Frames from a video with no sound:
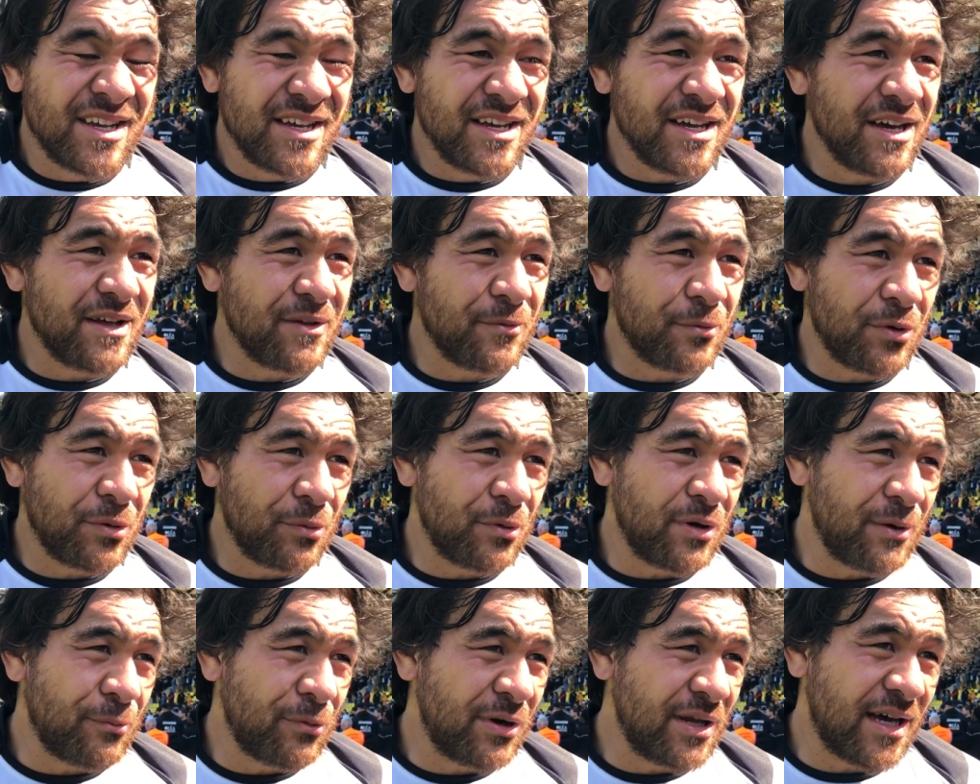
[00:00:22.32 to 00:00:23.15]
Yeah,
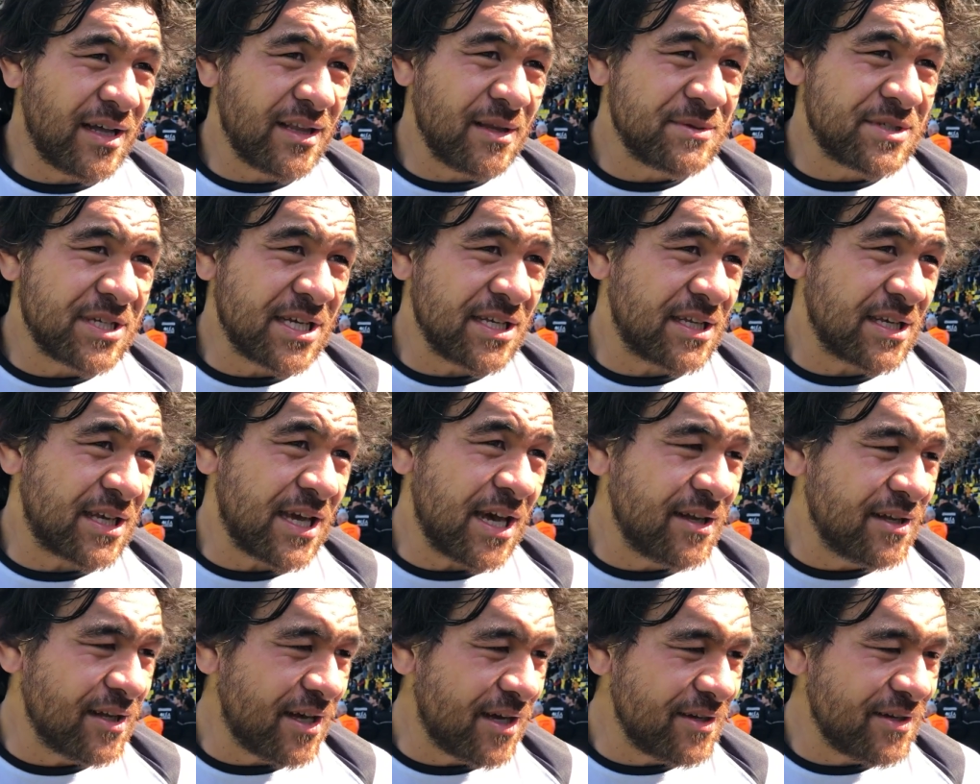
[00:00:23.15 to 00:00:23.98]
we allow them to get the
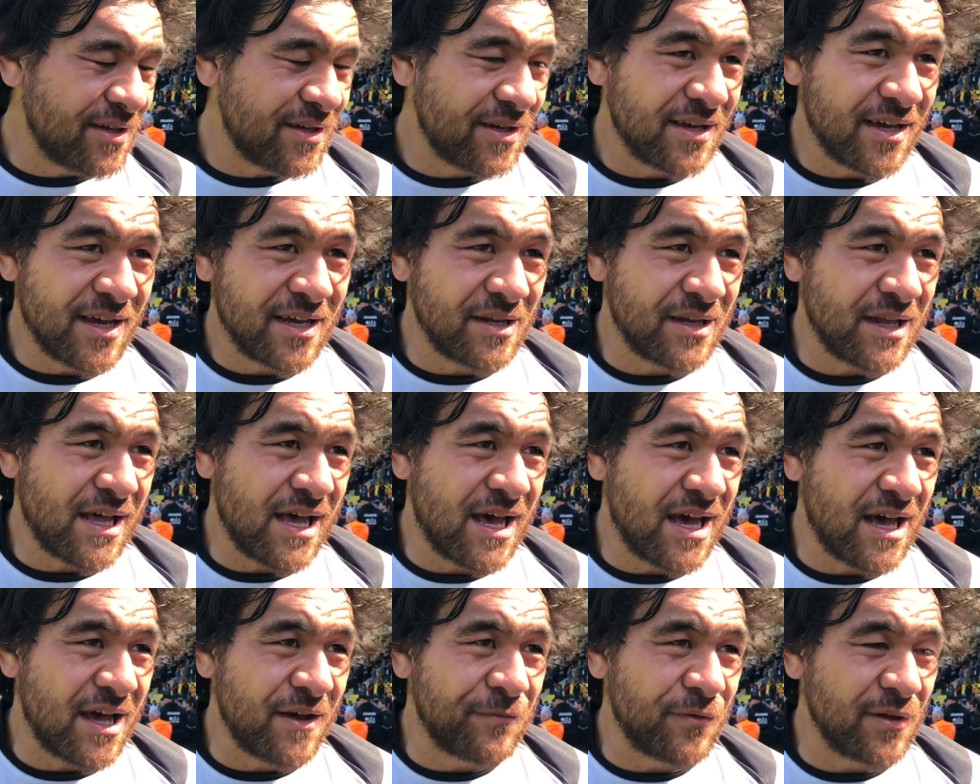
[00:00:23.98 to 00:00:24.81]
gain line, and
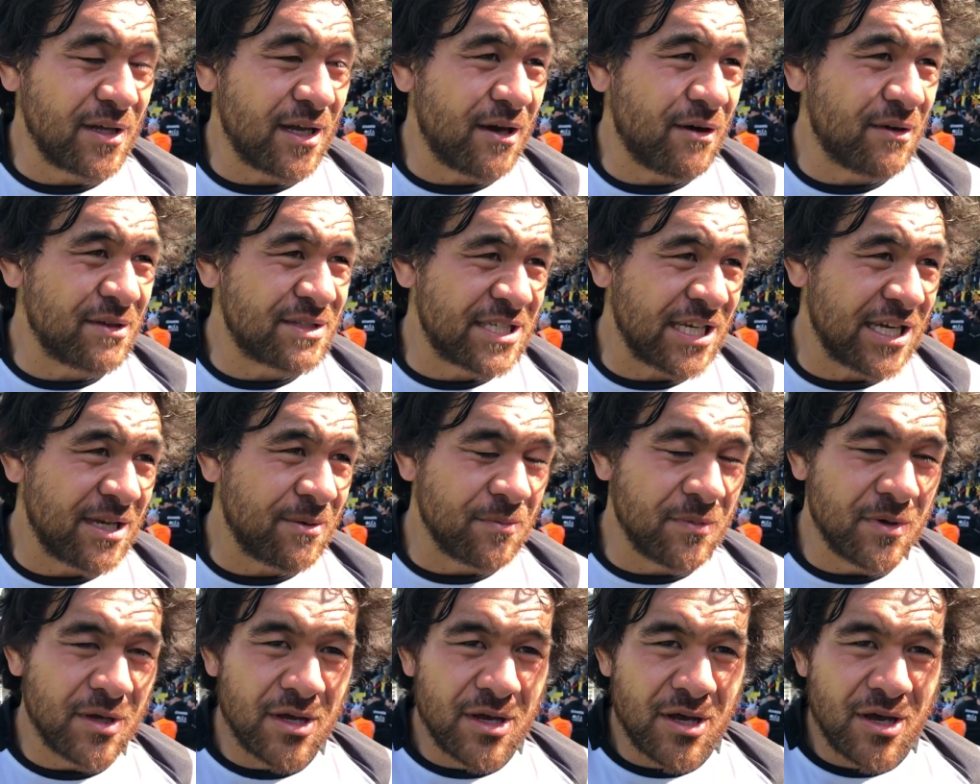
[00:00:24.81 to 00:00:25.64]
if you allow our
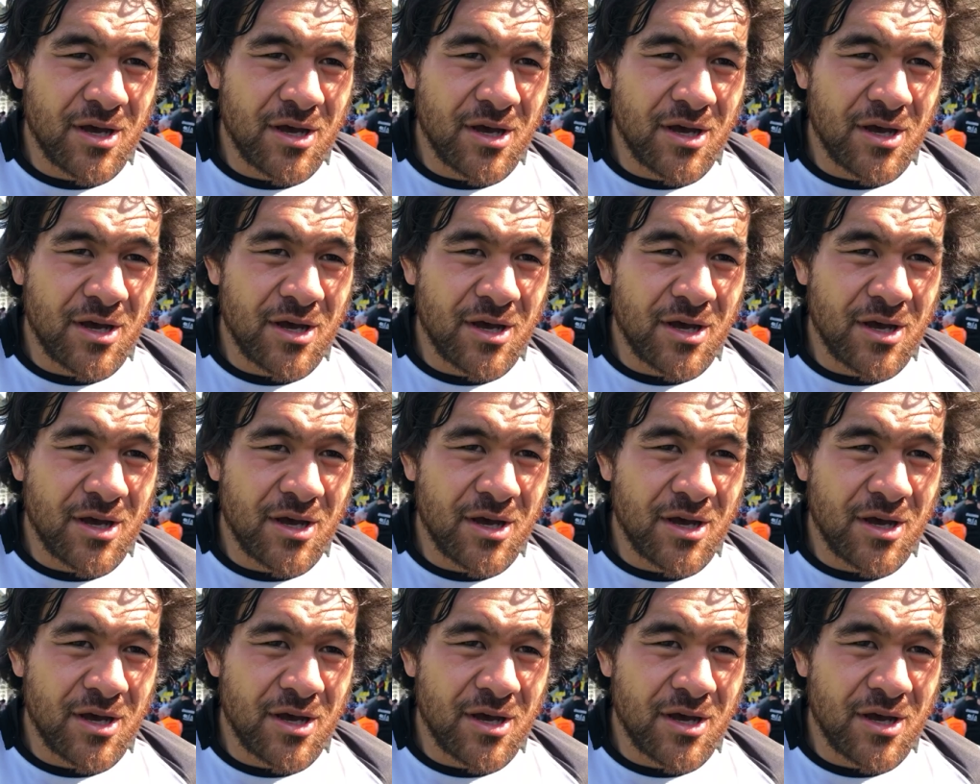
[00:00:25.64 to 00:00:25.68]
team